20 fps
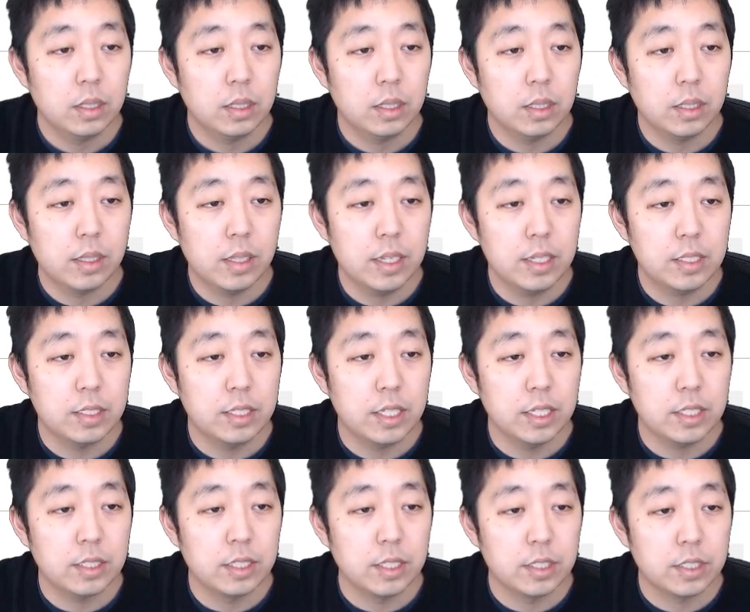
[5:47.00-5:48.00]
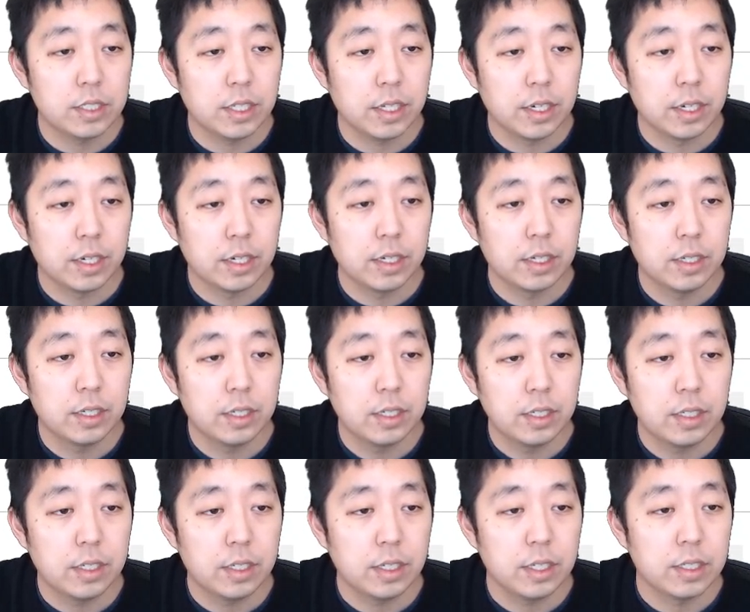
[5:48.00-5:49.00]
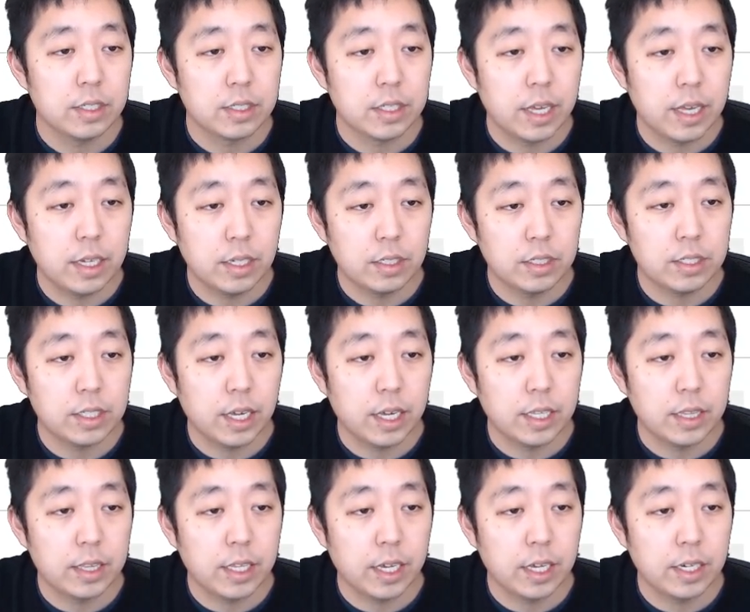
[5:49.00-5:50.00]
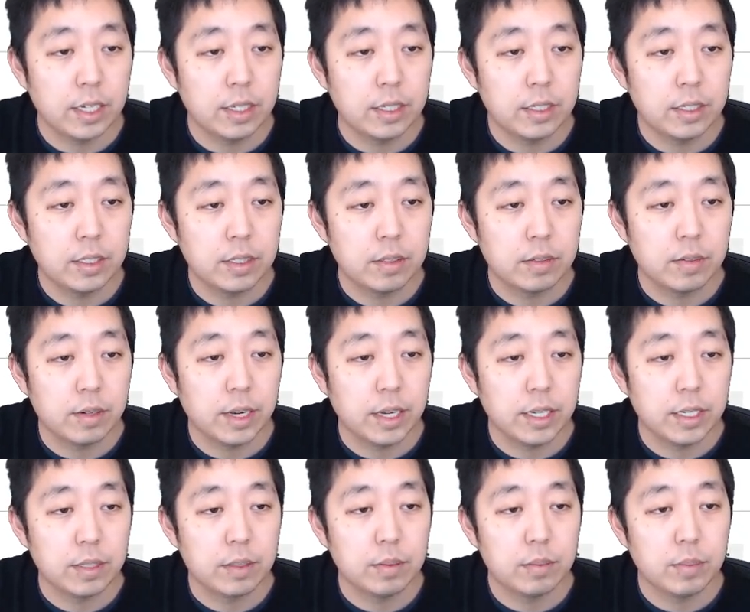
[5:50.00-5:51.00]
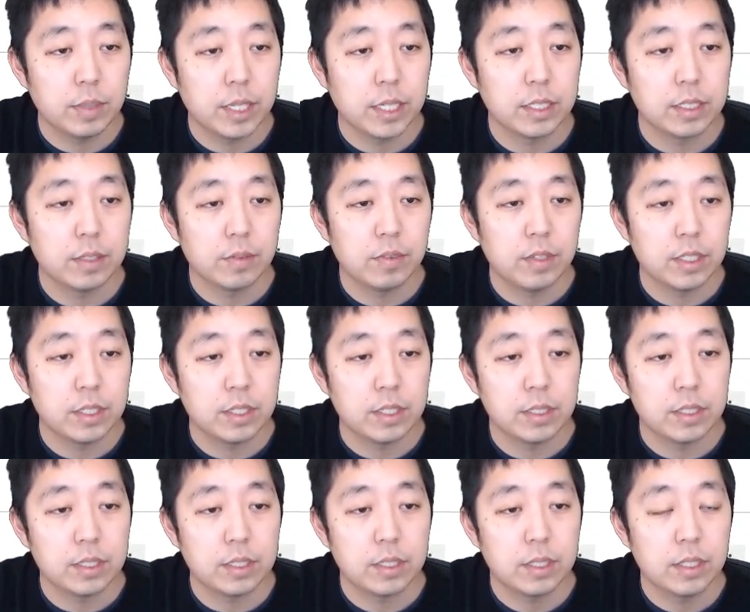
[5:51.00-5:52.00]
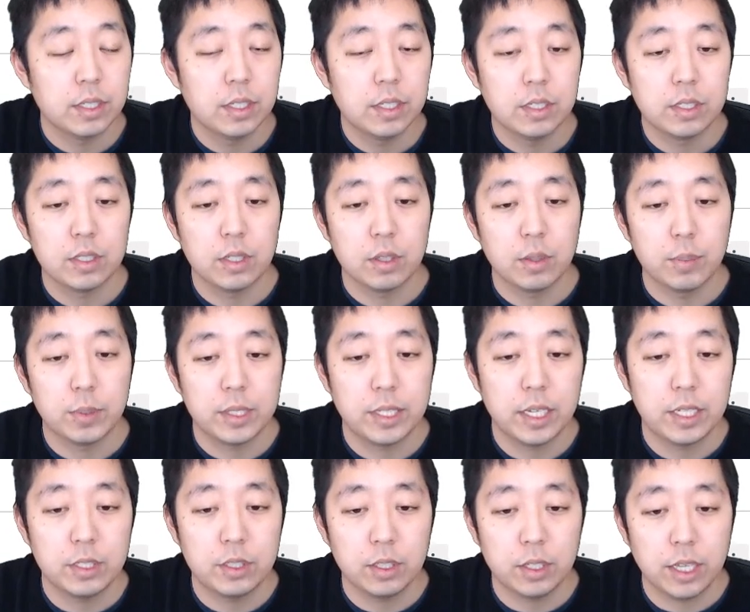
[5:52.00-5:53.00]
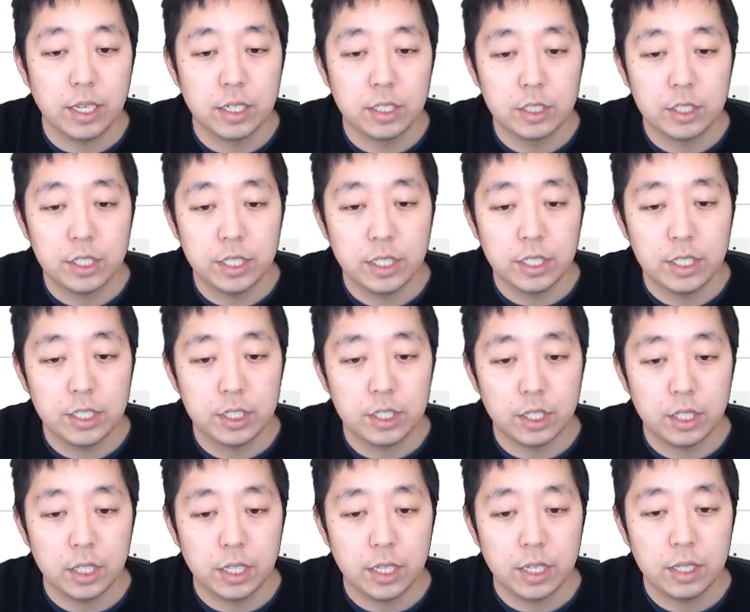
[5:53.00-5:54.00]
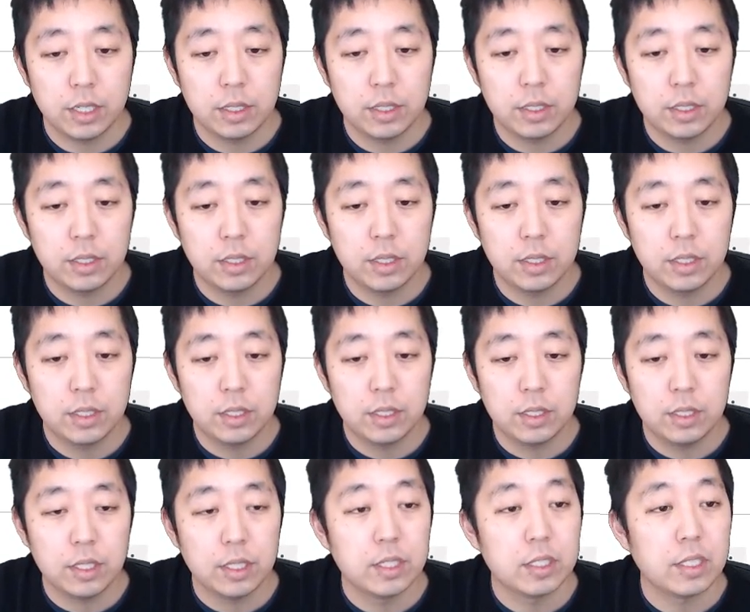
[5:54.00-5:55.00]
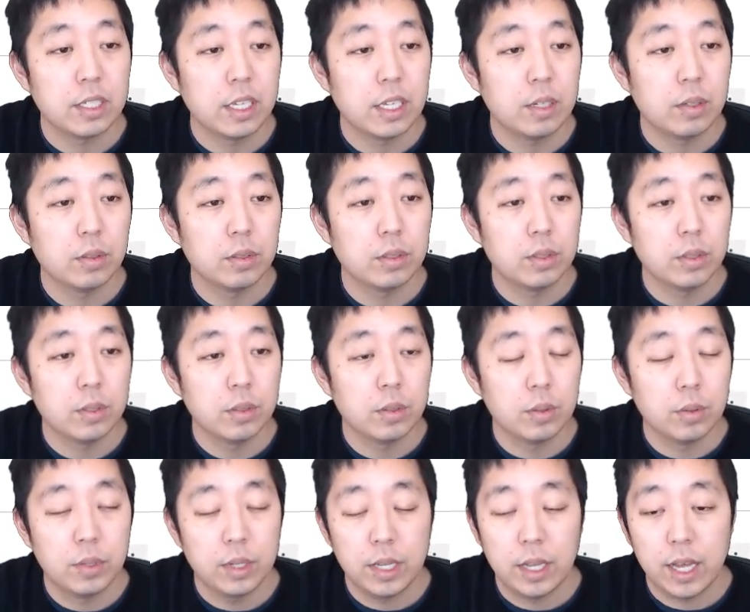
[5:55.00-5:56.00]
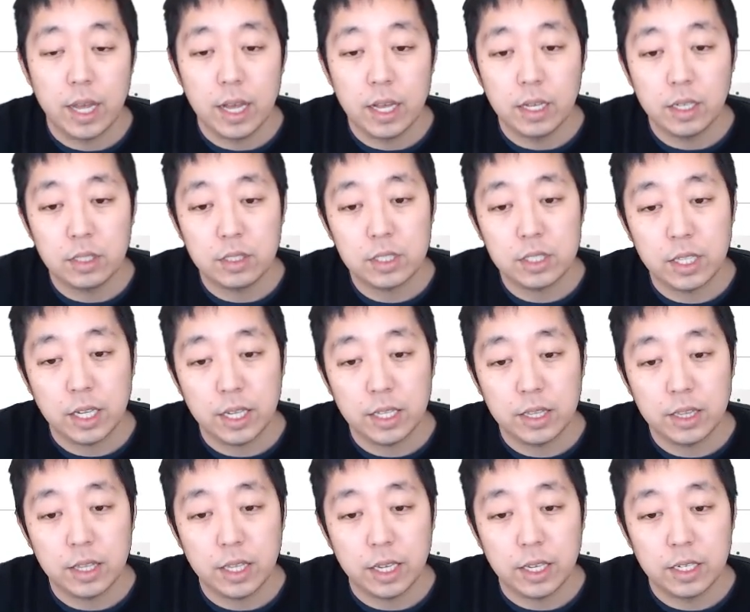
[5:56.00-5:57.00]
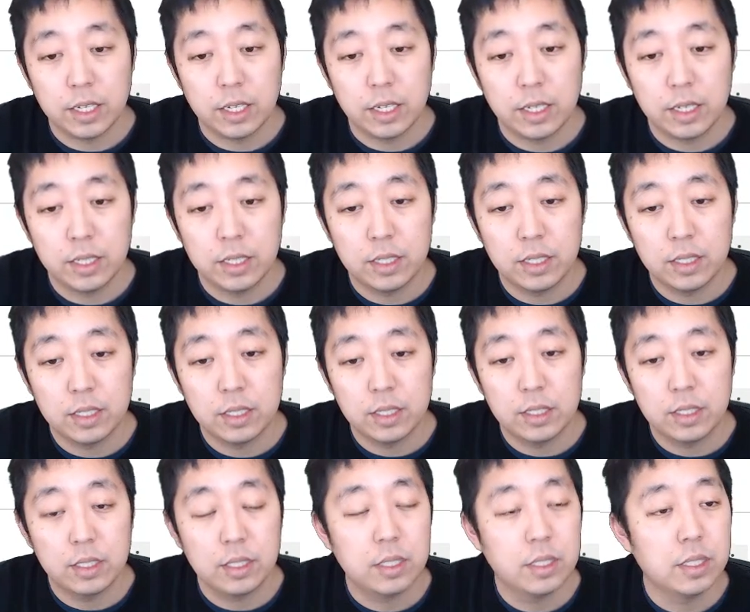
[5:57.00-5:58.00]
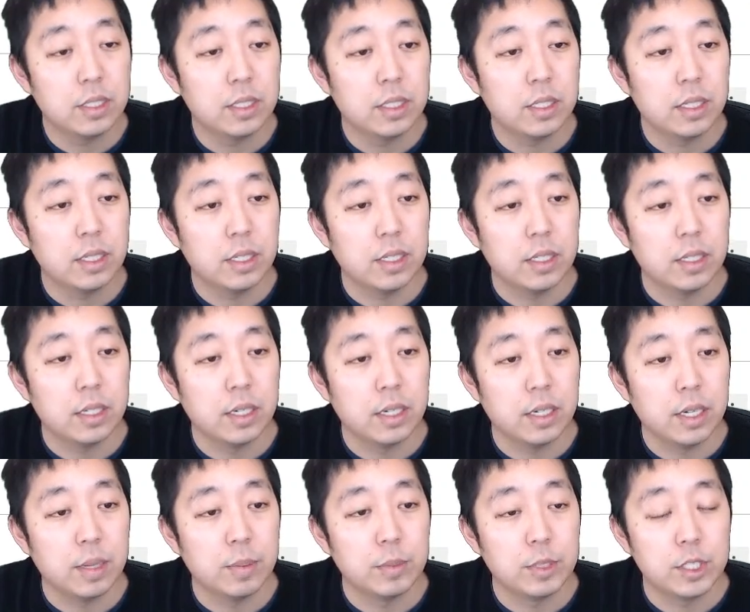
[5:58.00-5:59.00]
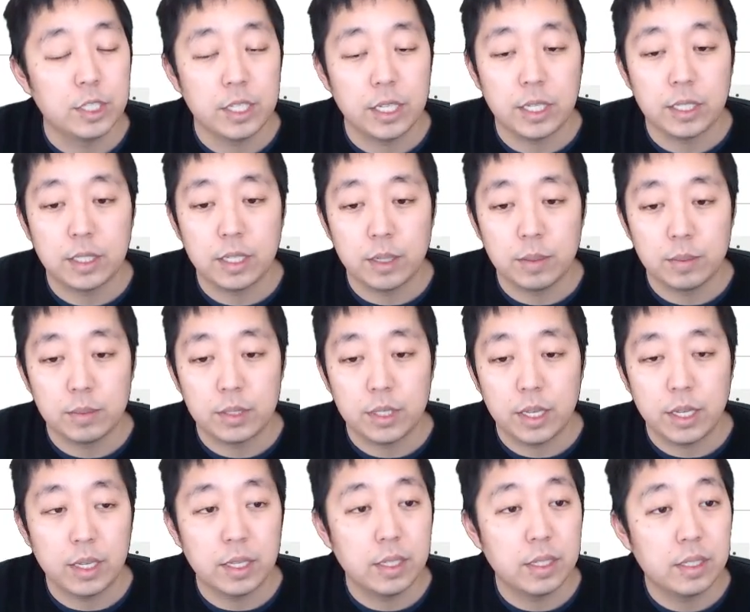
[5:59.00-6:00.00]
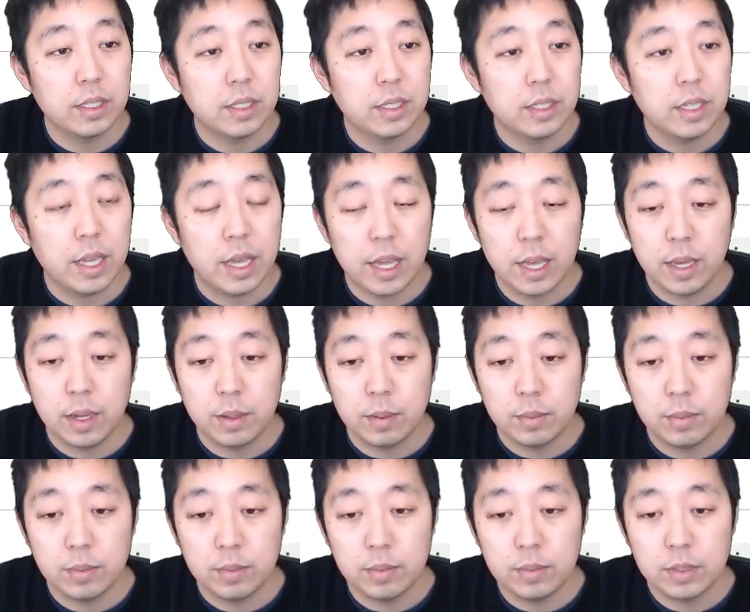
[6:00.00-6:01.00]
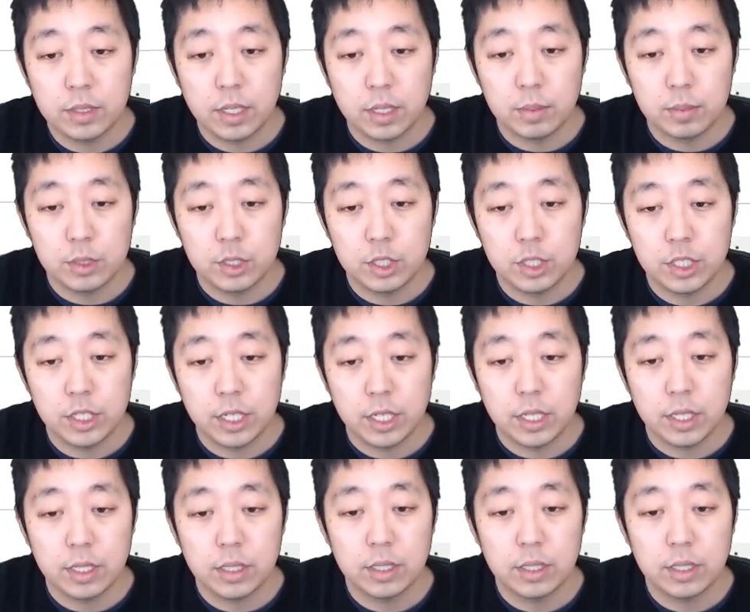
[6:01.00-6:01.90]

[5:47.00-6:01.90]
this distance here is L sine theta, right? Because if this is, so the potential energy initially is equal to L sine theta uh, mg times m times g.